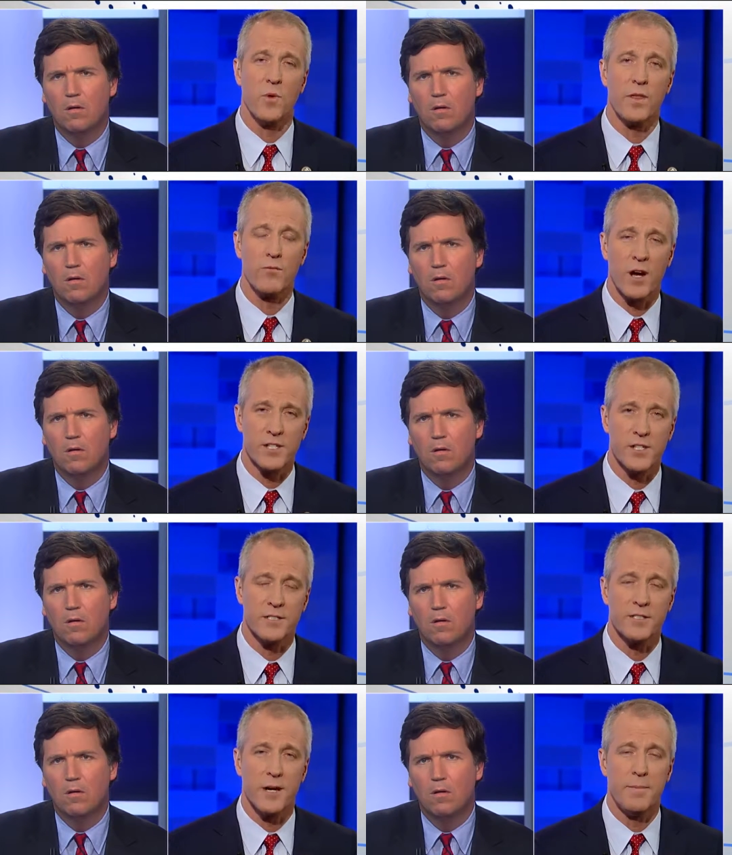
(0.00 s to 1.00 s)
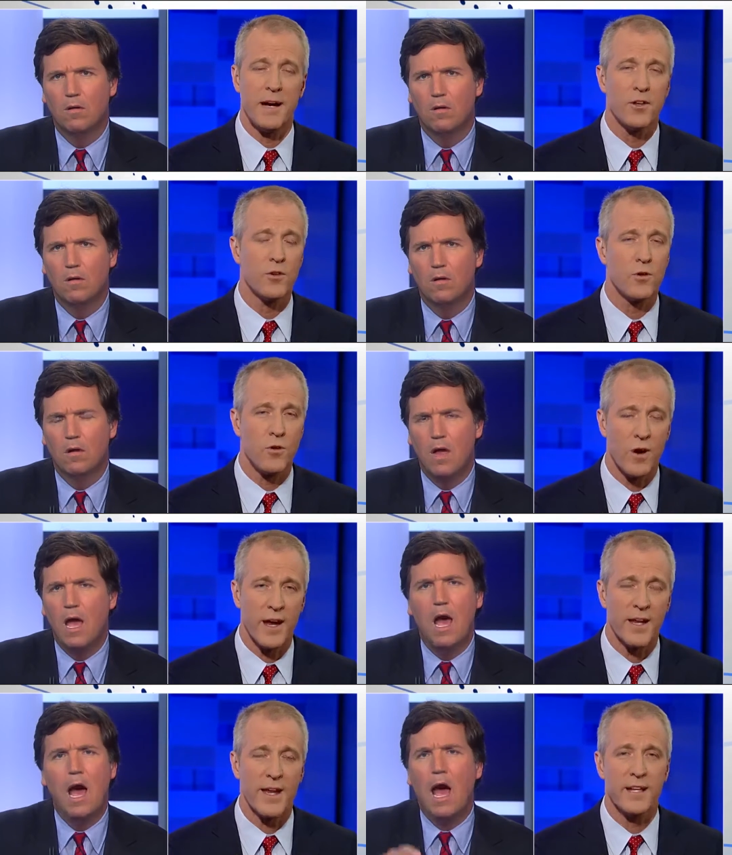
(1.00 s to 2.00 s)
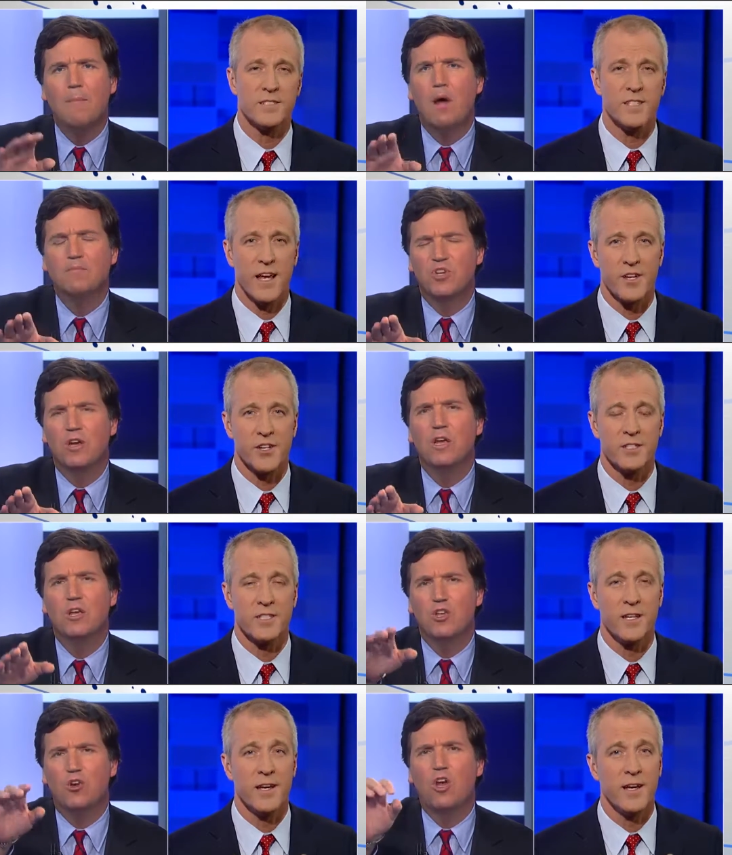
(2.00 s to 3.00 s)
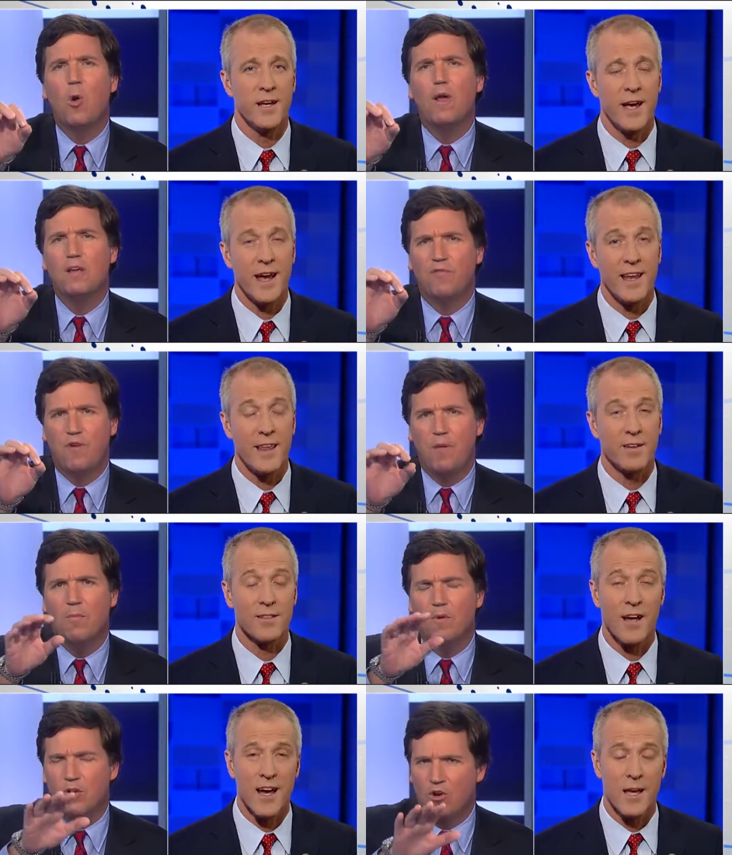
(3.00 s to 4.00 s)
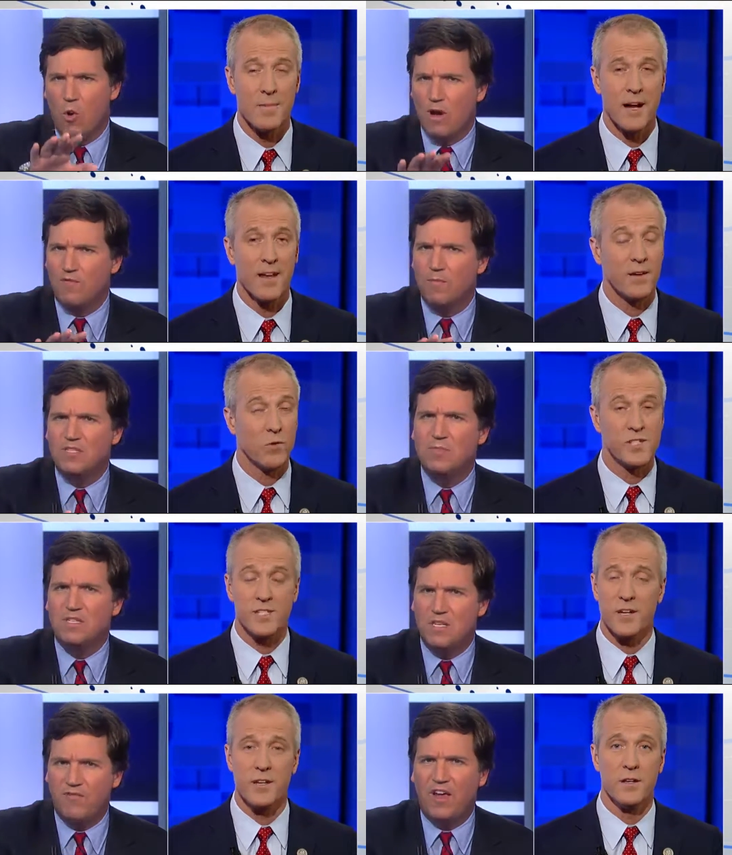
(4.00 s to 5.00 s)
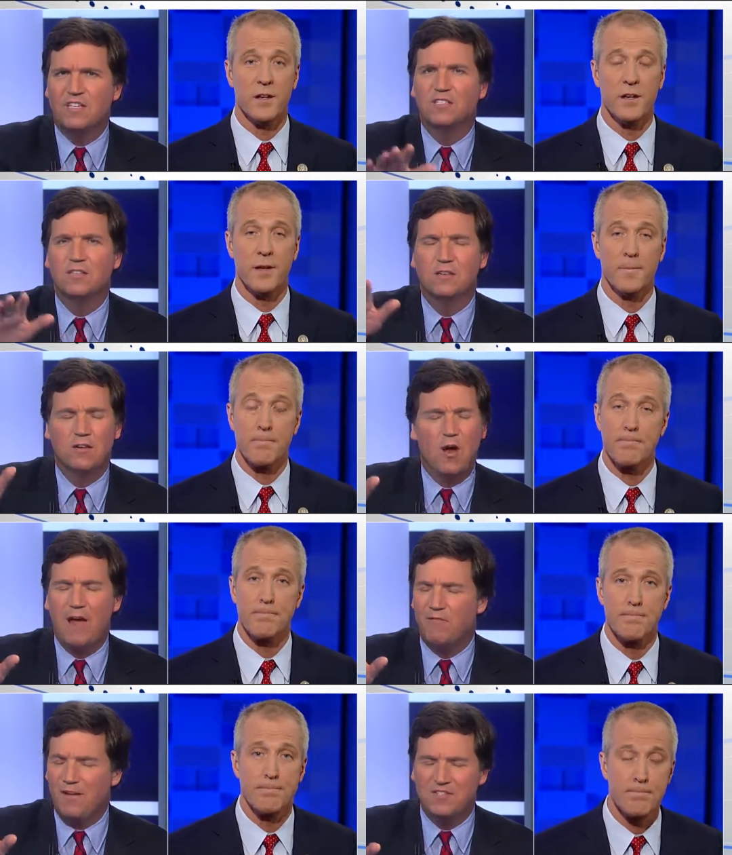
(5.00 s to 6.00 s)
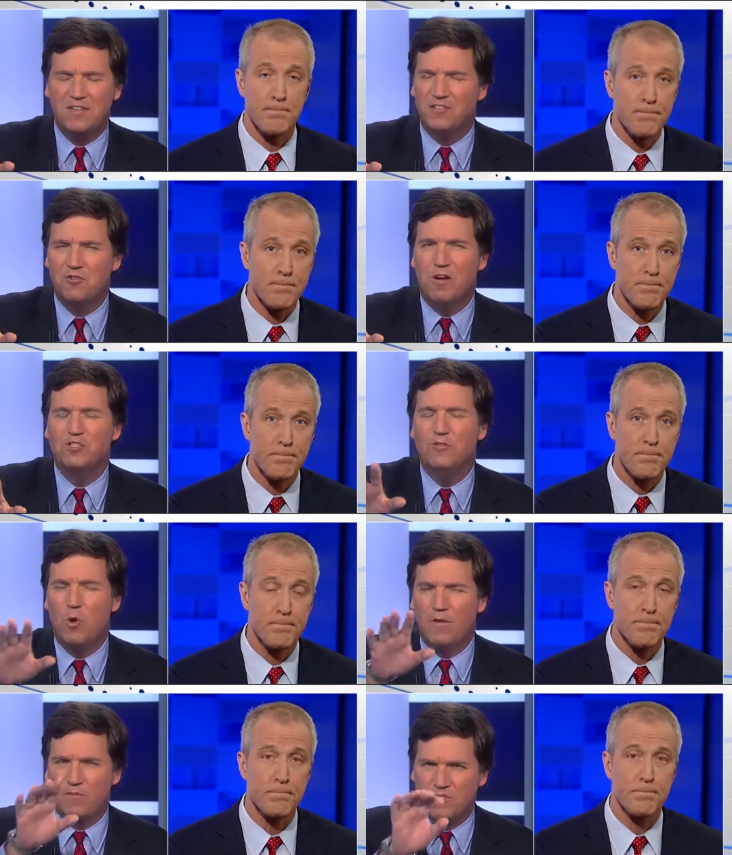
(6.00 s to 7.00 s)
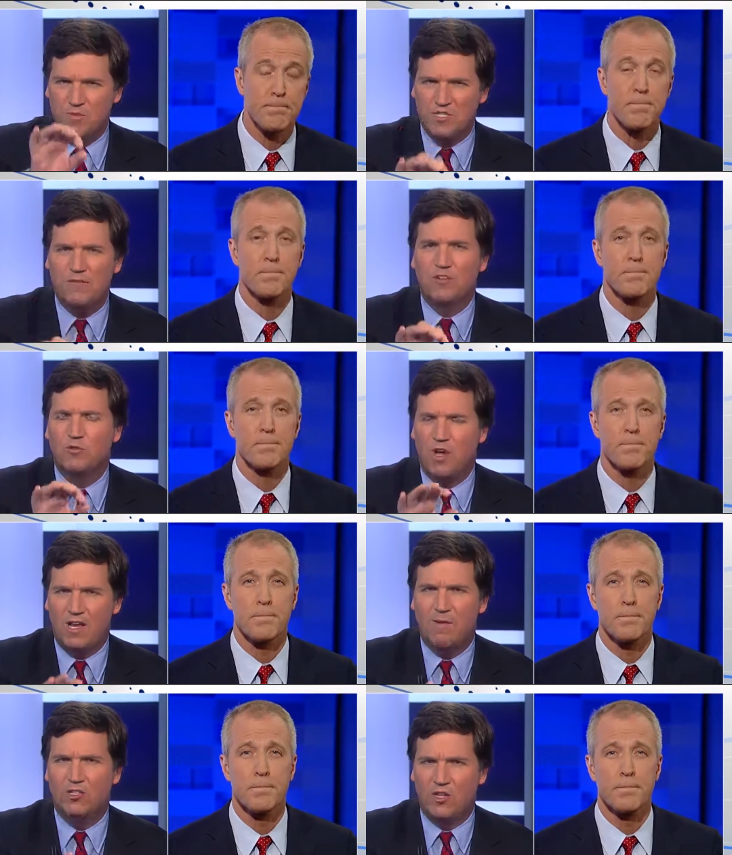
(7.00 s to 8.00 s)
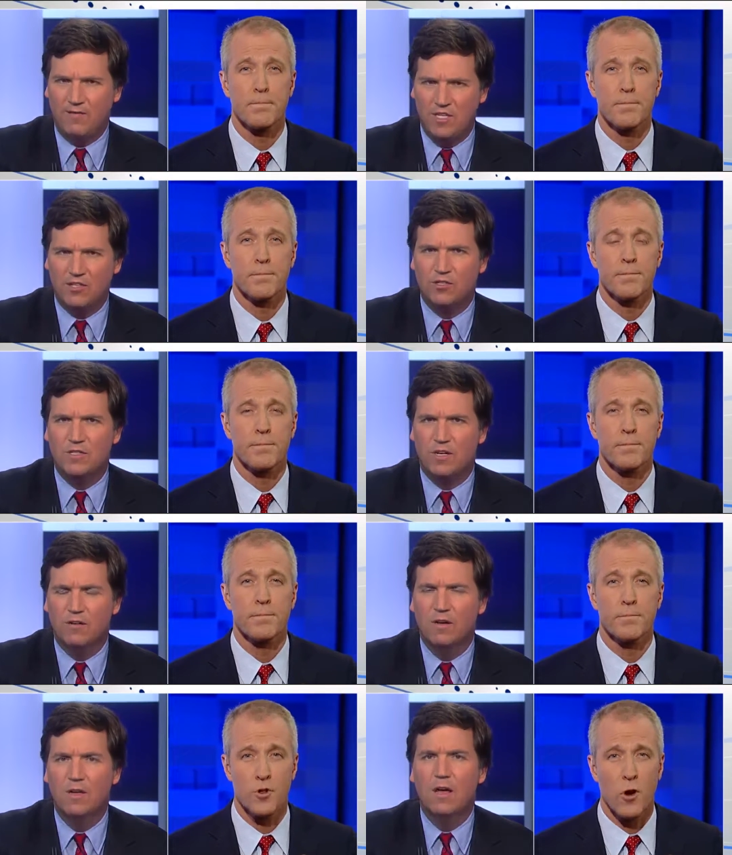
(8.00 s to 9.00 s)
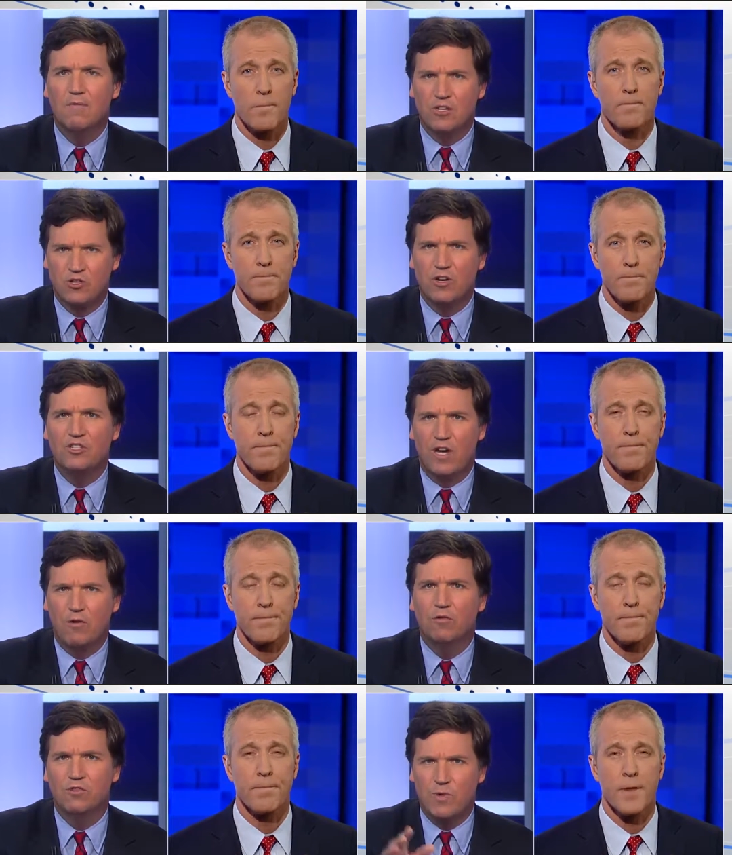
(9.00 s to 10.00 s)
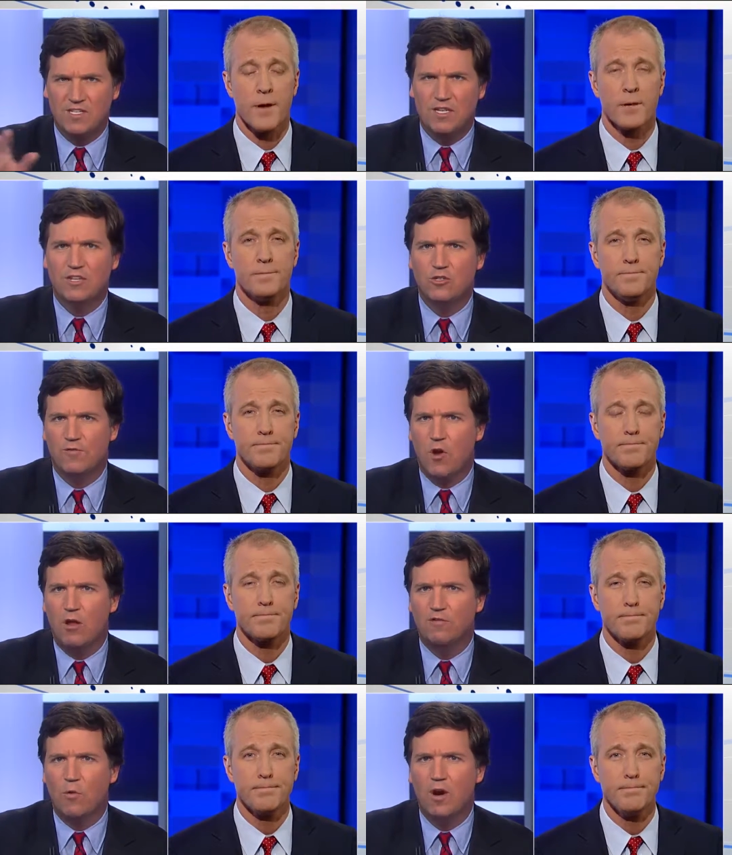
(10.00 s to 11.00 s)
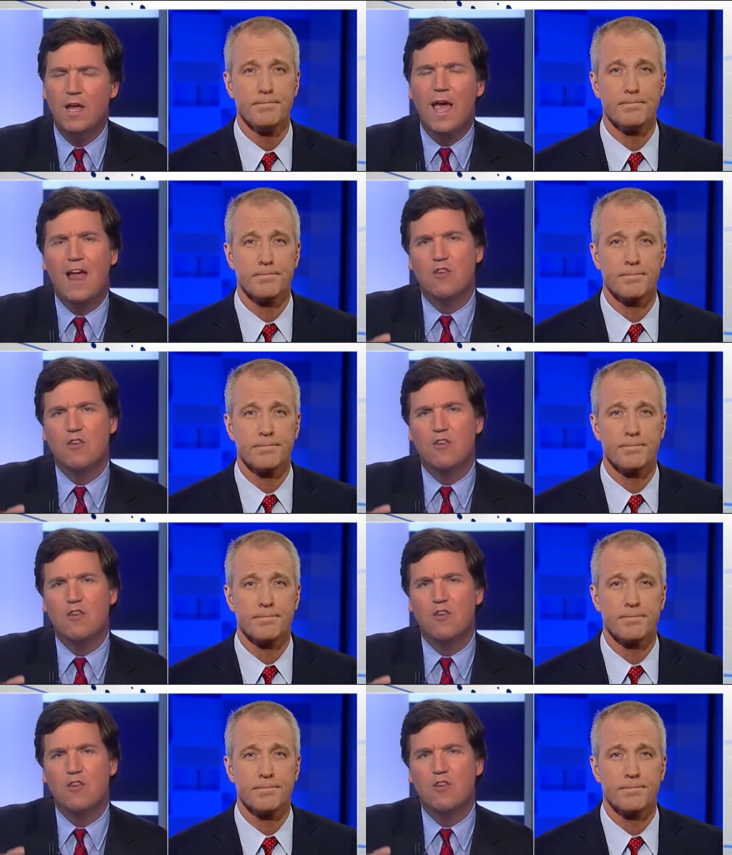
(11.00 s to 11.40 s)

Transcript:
Speaker 1: with the Russians about Ukraine and I'm, sanctions. I'm sorry. You're going from, you're going from it, specifics.
Speaker 2: no, I've, I've seen this too much. You're going from specifics. We're talking about Jeff Sessions here, sure. the Attorney General, whose resignation you've called for, and